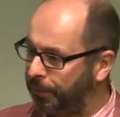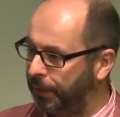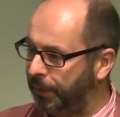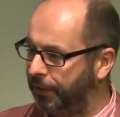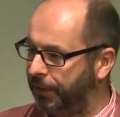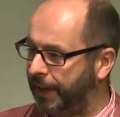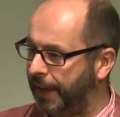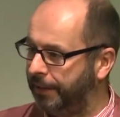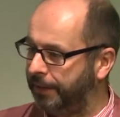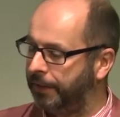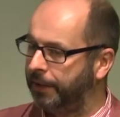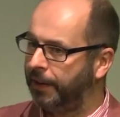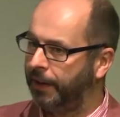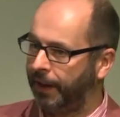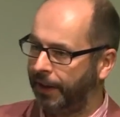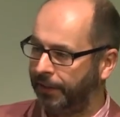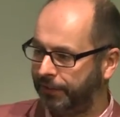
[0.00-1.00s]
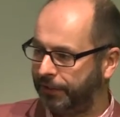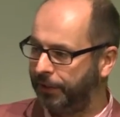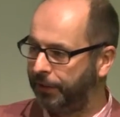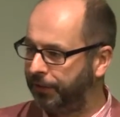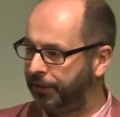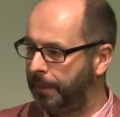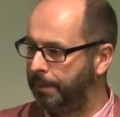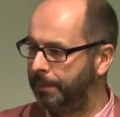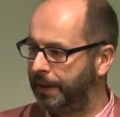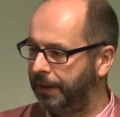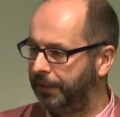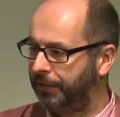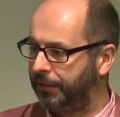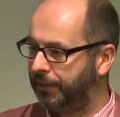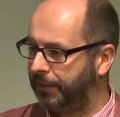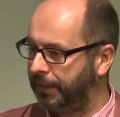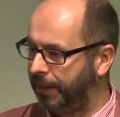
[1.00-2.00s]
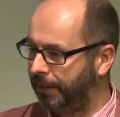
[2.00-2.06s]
put together, exclude some bits,